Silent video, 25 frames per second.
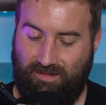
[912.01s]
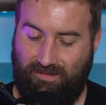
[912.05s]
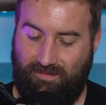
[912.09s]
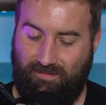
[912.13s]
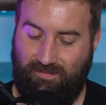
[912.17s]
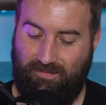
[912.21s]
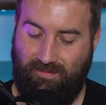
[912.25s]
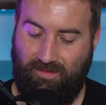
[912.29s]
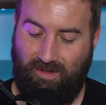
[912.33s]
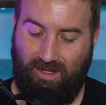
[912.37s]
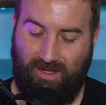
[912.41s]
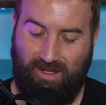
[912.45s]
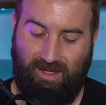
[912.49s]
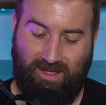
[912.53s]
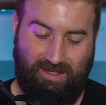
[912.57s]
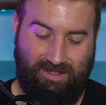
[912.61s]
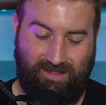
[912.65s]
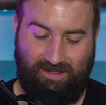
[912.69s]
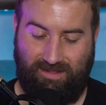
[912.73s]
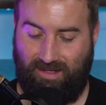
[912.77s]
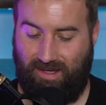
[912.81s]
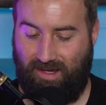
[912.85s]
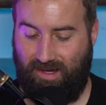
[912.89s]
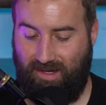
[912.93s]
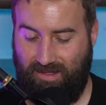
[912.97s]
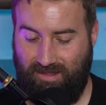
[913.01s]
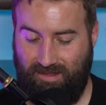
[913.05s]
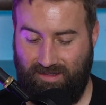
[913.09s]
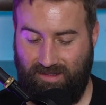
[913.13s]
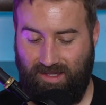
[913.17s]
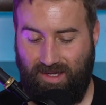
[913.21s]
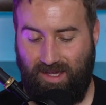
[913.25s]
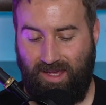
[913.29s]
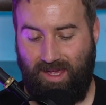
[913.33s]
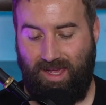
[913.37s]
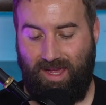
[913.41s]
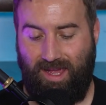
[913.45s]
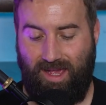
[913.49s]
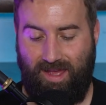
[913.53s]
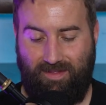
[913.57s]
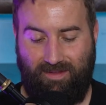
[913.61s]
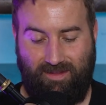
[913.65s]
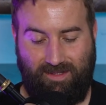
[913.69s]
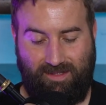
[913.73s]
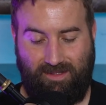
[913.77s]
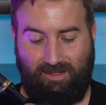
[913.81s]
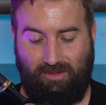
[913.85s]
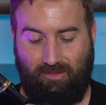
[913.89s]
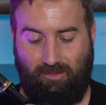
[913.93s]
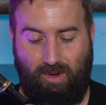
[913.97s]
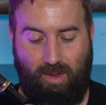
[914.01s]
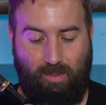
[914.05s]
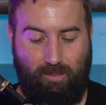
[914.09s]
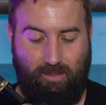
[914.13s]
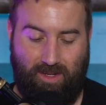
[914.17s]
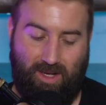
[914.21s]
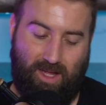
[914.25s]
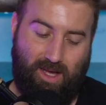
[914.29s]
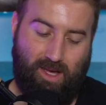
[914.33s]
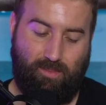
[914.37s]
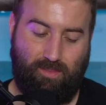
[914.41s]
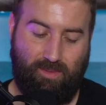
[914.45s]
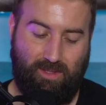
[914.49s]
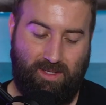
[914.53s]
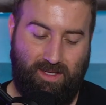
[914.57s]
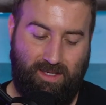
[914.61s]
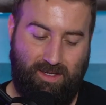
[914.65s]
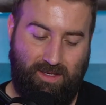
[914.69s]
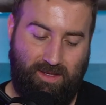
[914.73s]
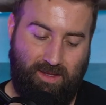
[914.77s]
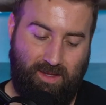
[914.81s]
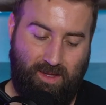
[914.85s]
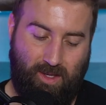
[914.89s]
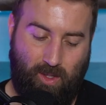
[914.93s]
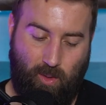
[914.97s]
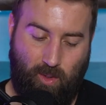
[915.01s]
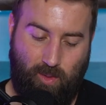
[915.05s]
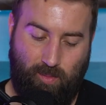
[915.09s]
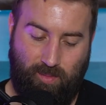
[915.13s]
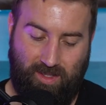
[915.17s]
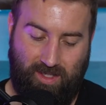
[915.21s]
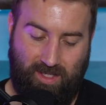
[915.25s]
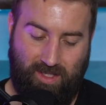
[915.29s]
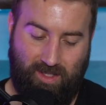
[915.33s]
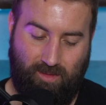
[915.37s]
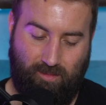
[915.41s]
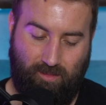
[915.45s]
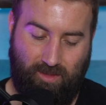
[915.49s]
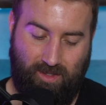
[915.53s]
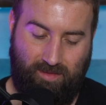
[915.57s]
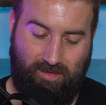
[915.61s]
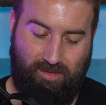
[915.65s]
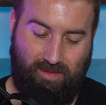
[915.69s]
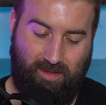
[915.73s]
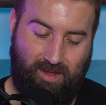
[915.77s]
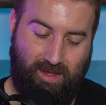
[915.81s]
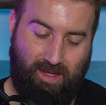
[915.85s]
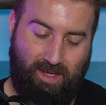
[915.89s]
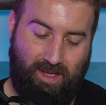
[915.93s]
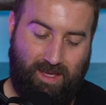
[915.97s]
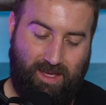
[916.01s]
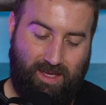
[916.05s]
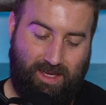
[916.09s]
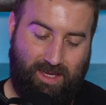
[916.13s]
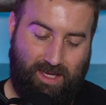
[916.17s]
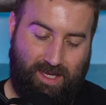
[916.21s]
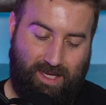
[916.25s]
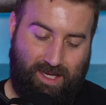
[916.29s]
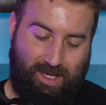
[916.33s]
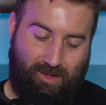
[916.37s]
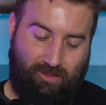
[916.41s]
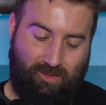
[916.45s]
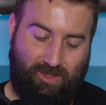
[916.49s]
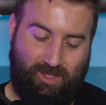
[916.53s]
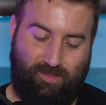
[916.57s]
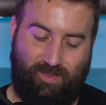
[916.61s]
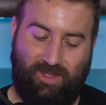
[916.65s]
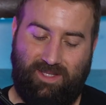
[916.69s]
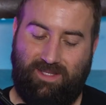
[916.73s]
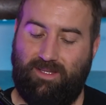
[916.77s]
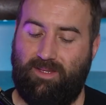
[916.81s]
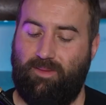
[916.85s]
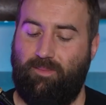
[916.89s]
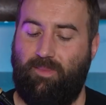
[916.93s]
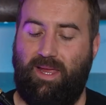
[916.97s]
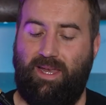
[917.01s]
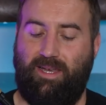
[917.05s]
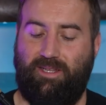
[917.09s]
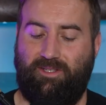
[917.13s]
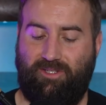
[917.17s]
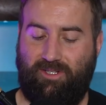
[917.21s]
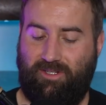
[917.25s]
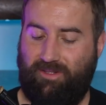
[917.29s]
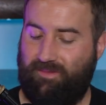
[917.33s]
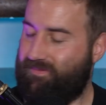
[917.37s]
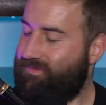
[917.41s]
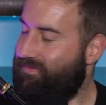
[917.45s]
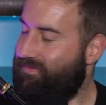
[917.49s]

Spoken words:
fuck Canton and this corrupt monopoly we've been dealing with. I want to speak to the manager.